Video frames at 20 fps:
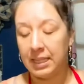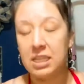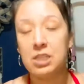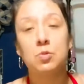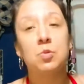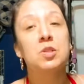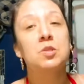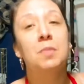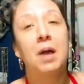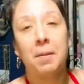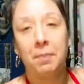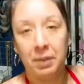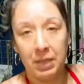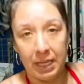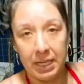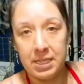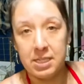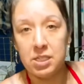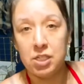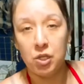was my
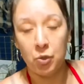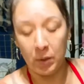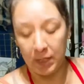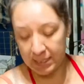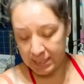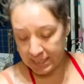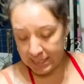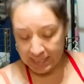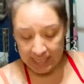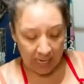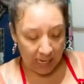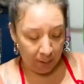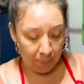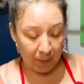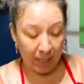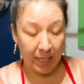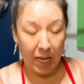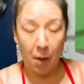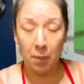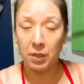place to escape.
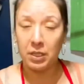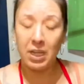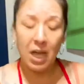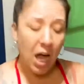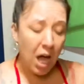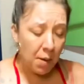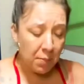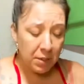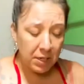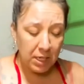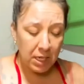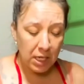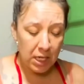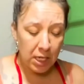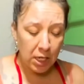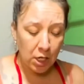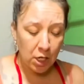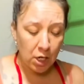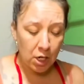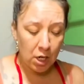Like, I would come in
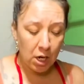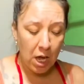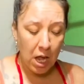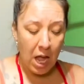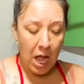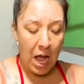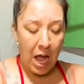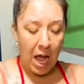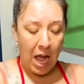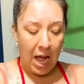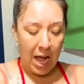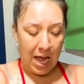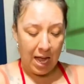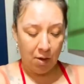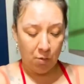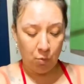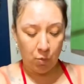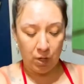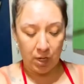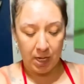here, I
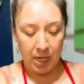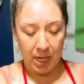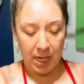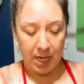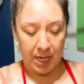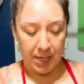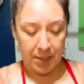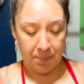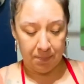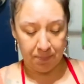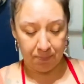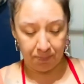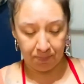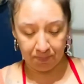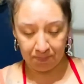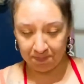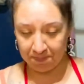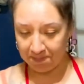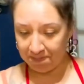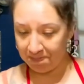would
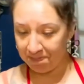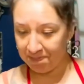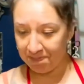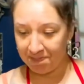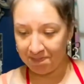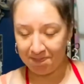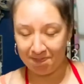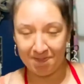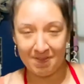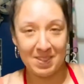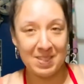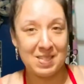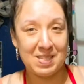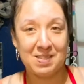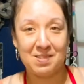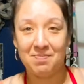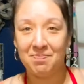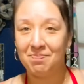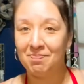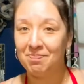just
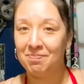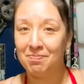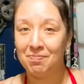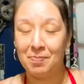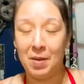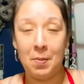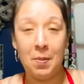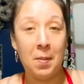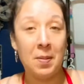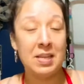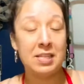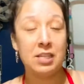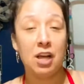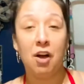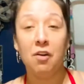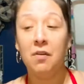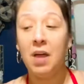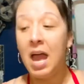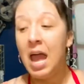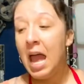be by
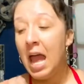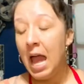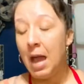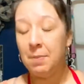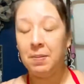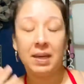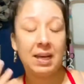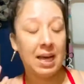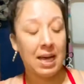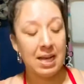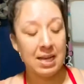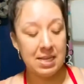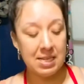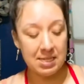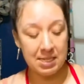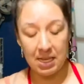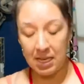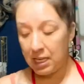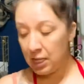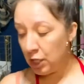myself. And because,
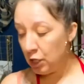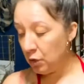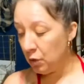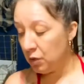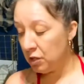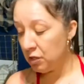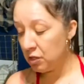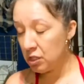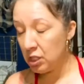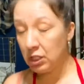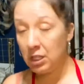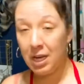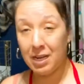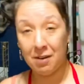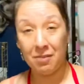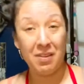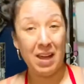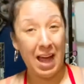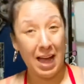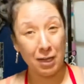you know, there's
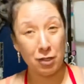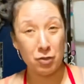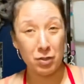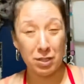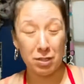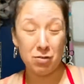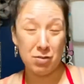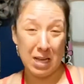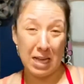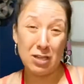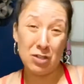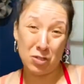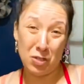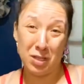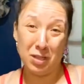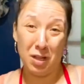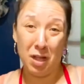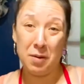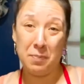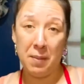actually a
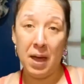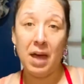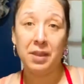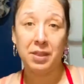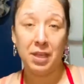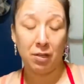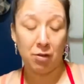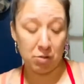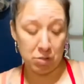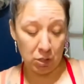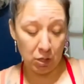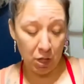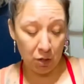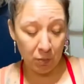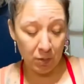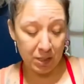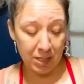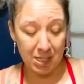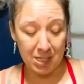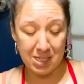lot of math that goes along
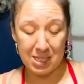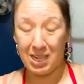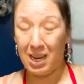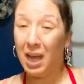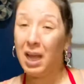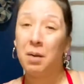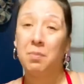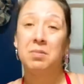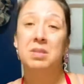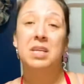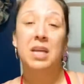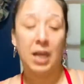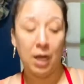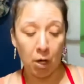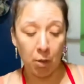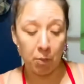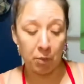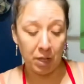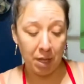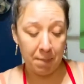with this, and I am
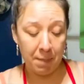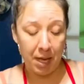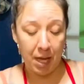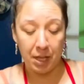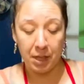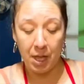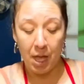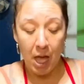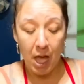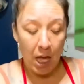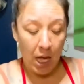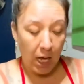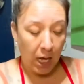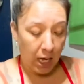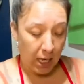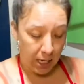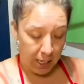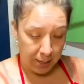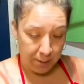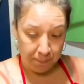terrible at math.
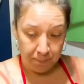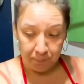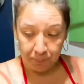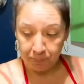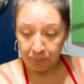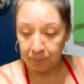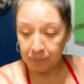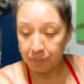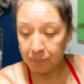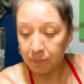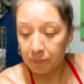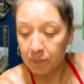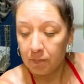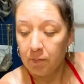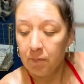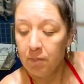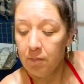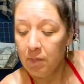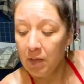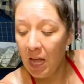
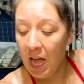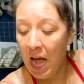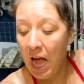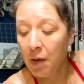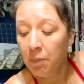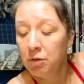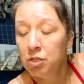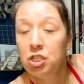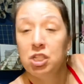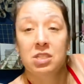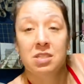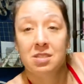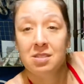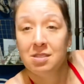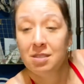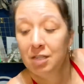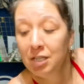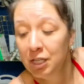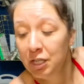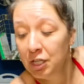I would
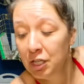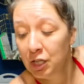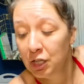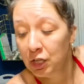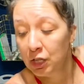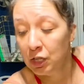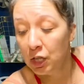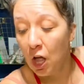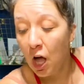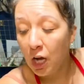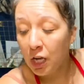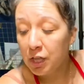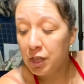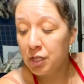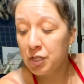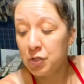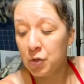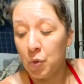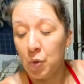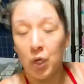just lock the
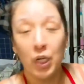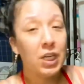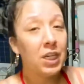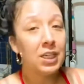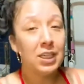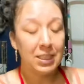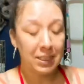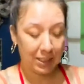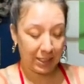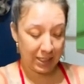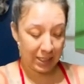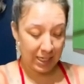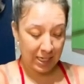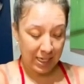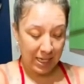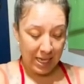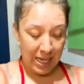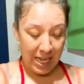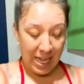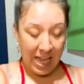door
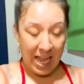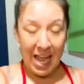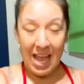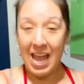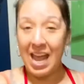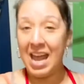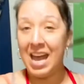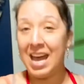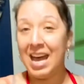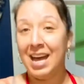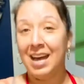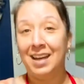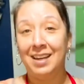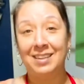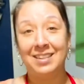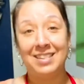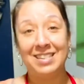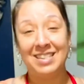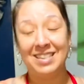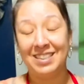
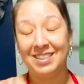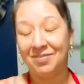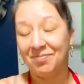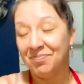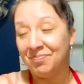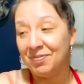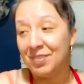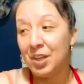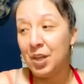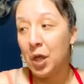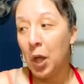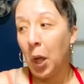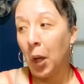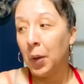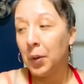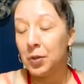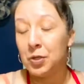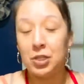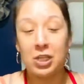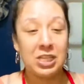and
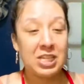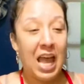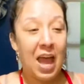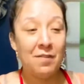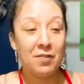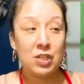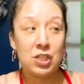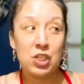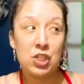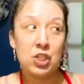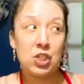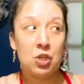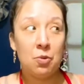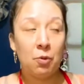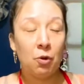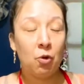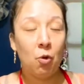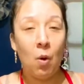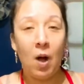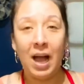just have it super
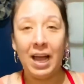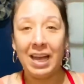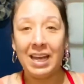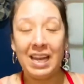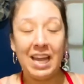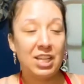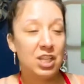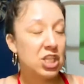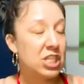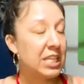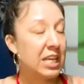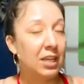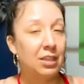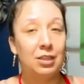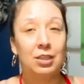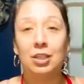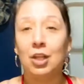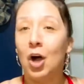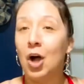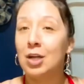quiet and just
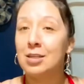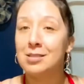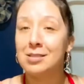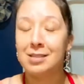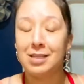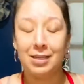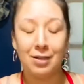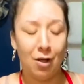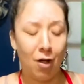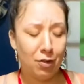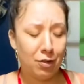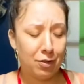get lost in all